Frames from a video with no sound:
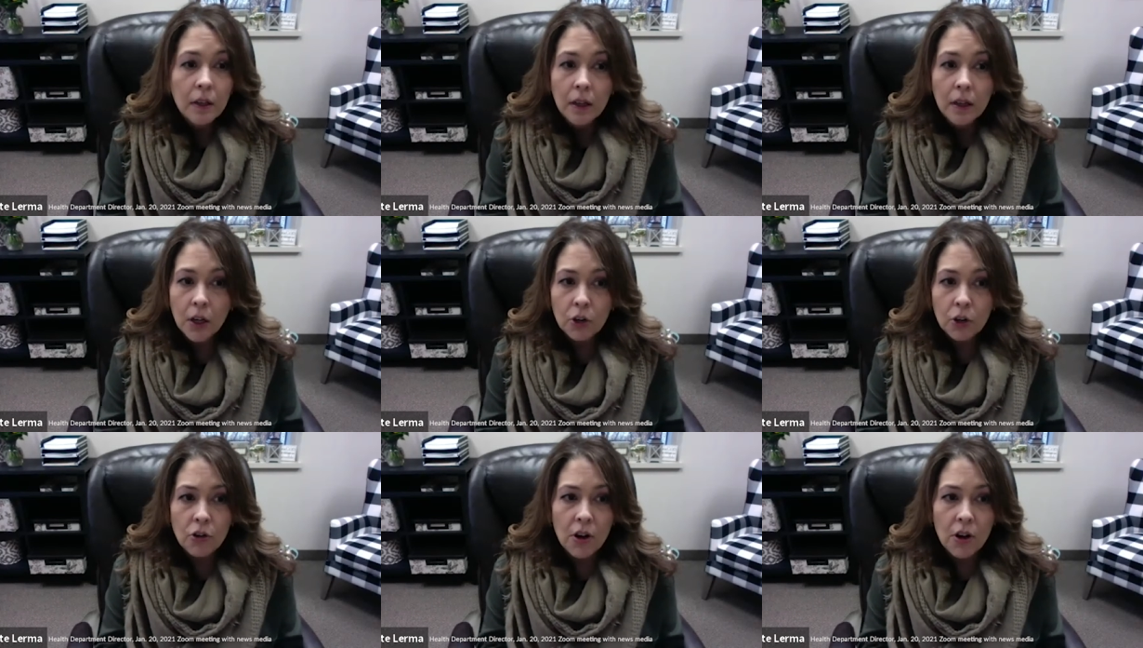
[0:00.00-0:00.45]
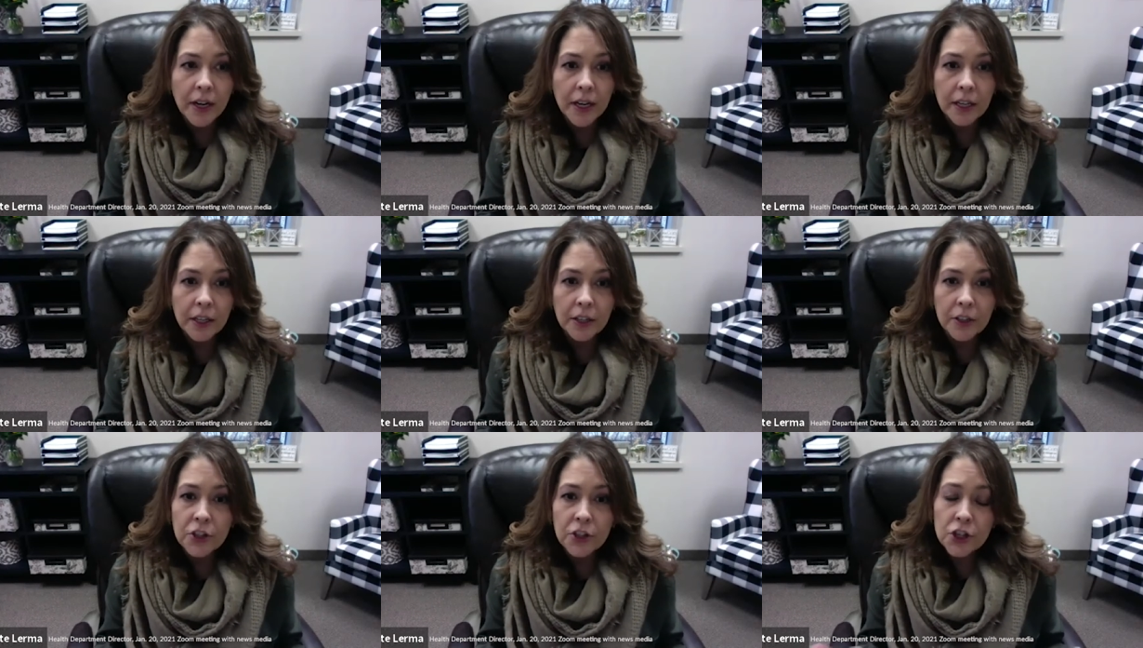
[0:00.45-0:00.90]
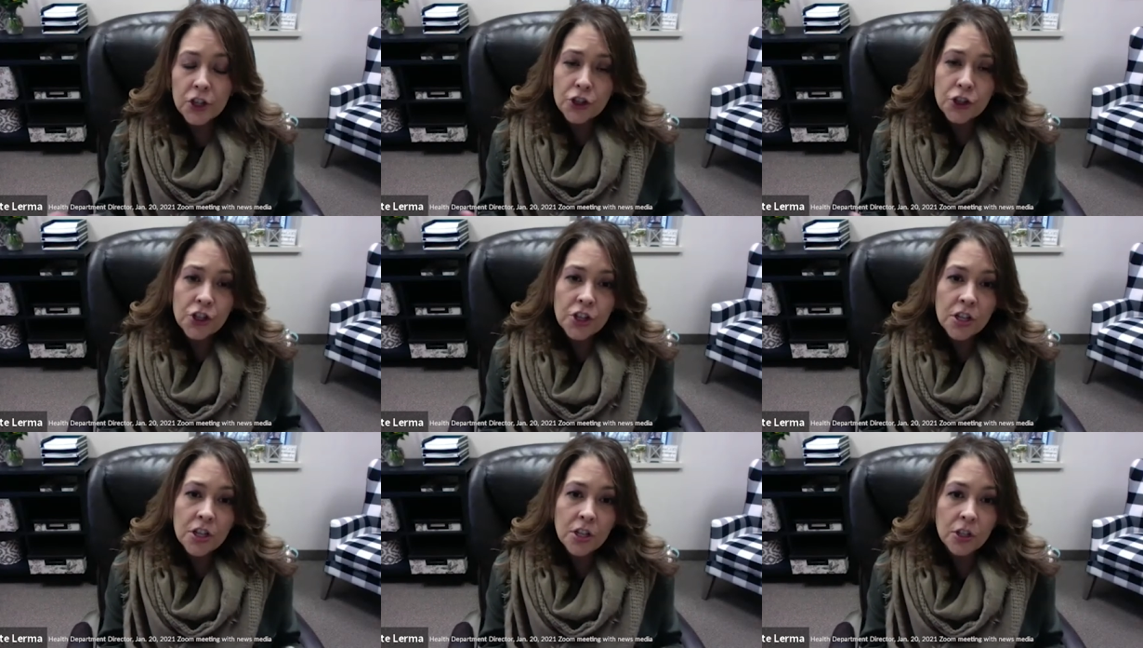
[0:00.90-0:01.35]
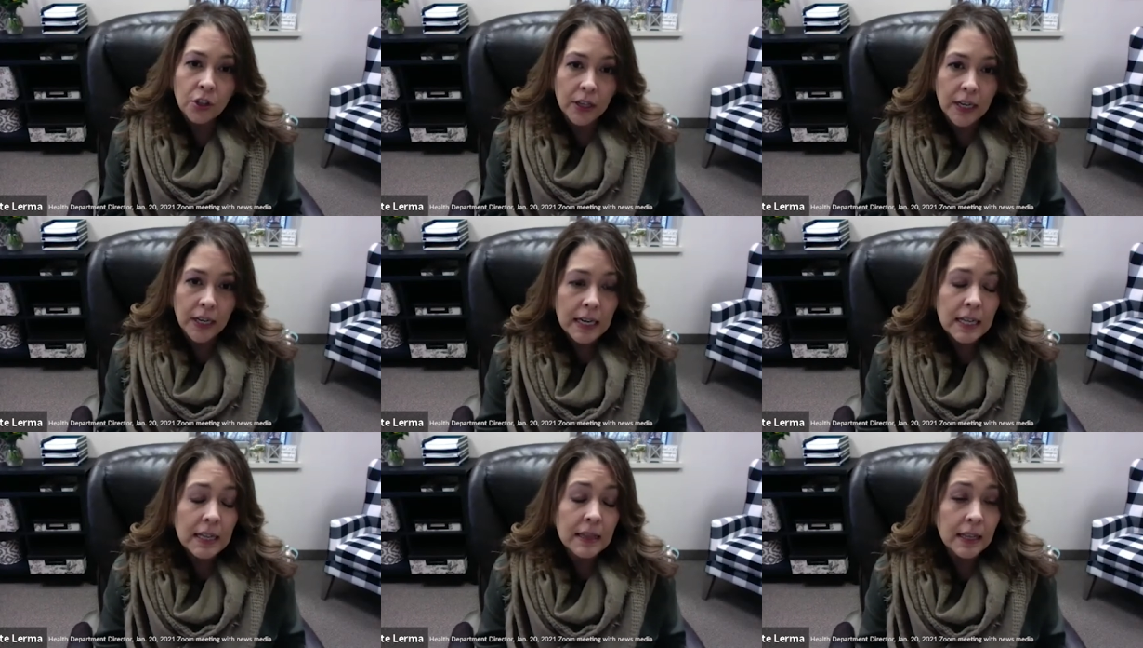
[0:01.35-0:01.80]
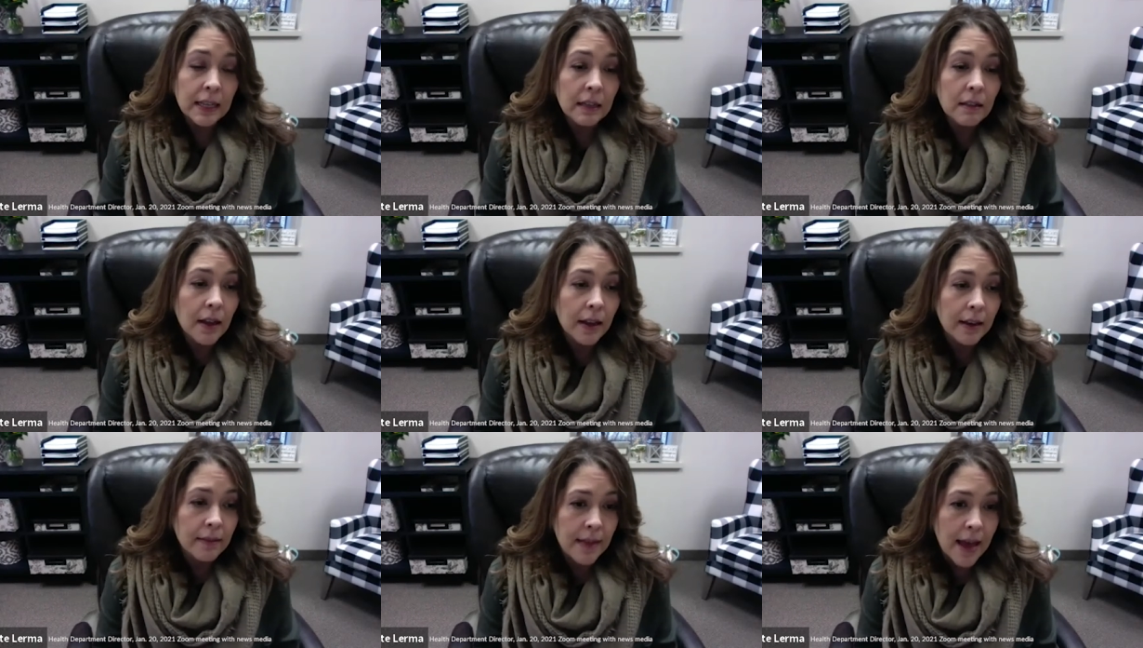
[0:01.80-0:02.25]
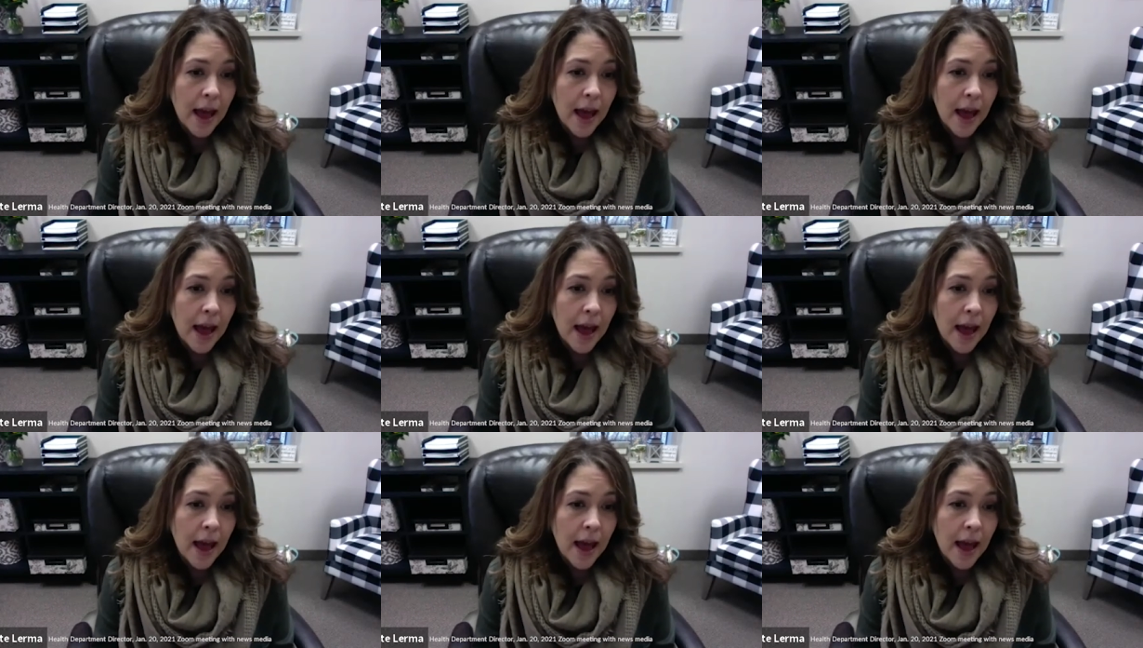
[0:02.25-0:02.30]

a chronic condition or anything like